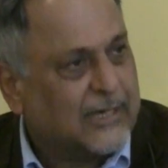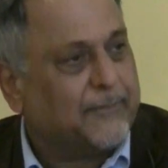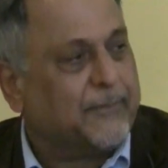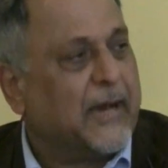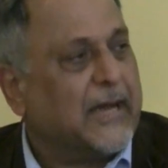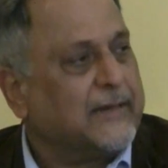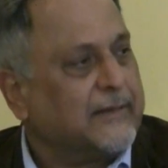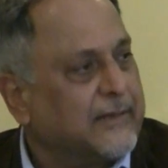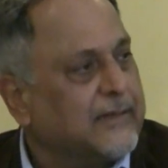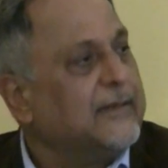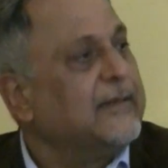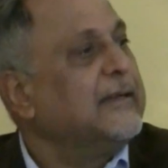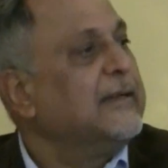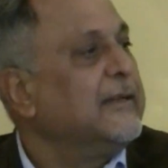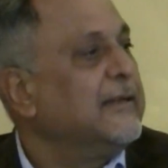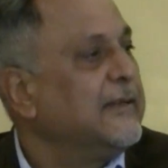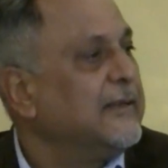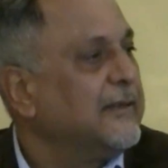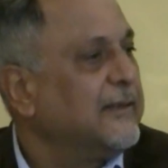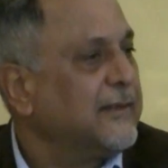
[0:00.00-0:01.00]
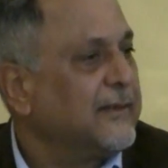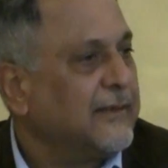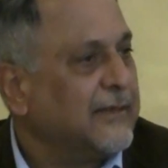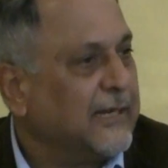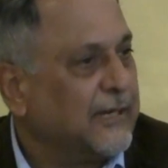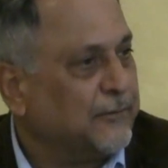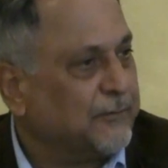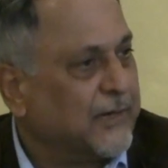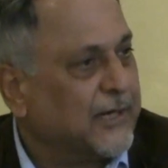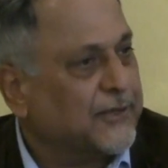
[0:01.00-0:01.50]
abandon
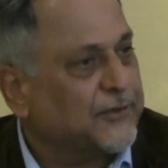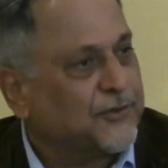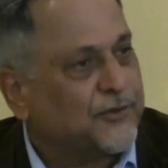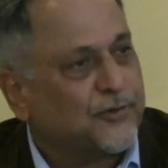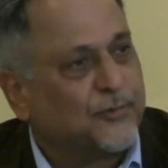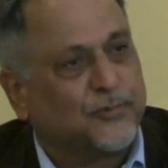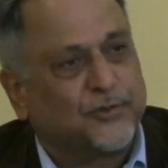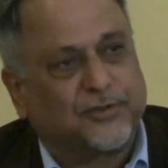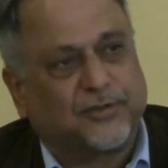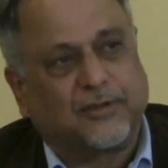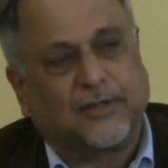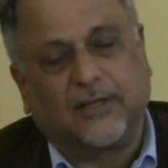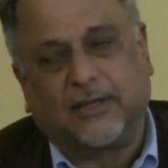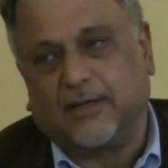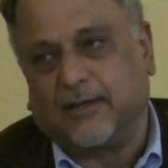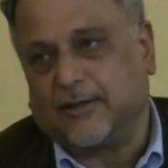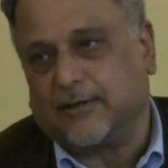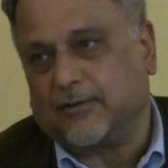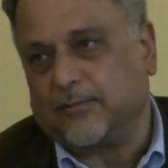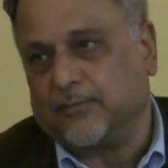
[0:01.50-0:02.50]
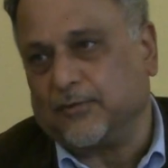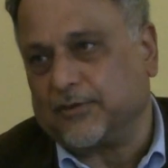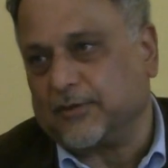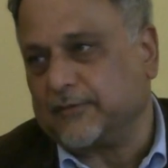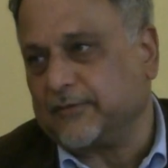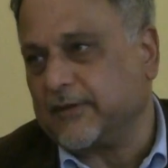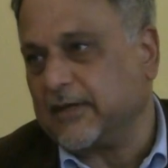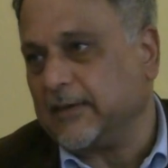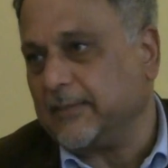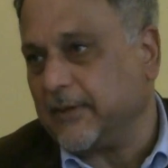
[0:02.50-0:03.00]
advance to
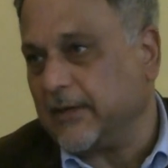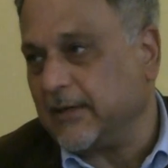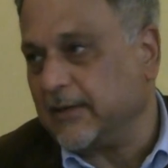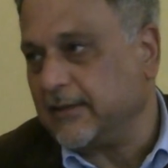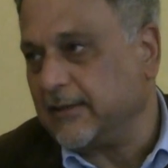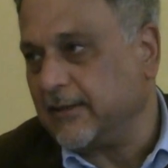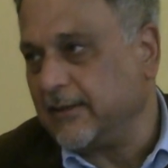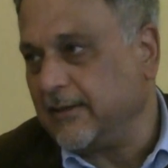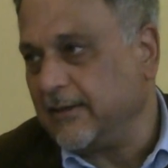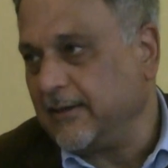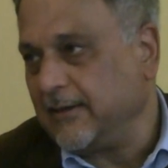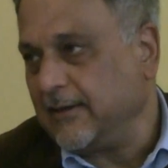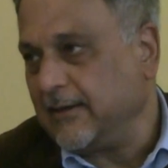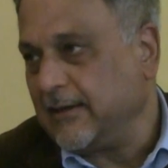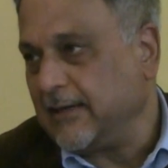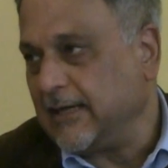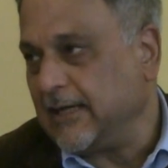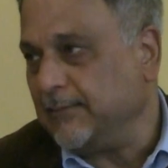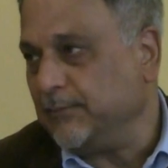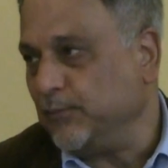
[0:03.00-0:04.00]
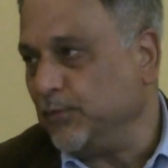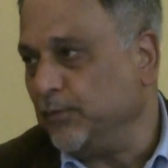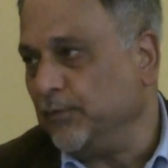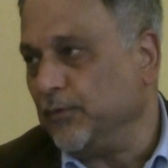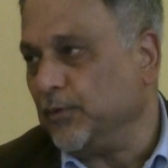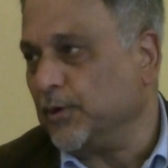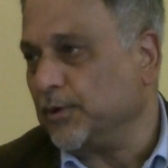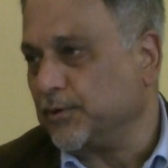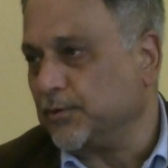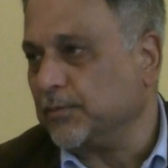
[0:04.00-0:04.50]
Muzaffarabad and
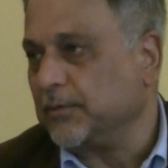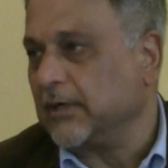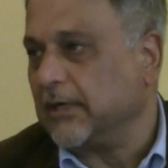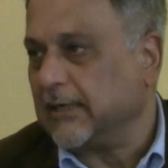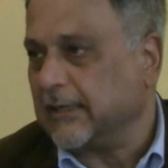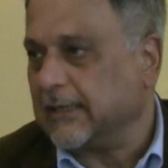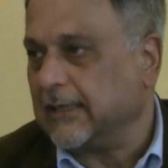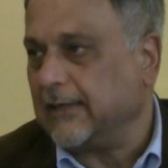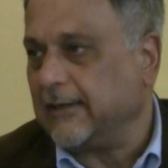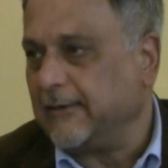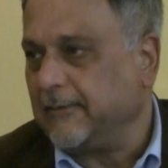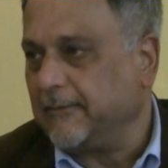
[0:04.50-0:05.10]
move north to Kabul.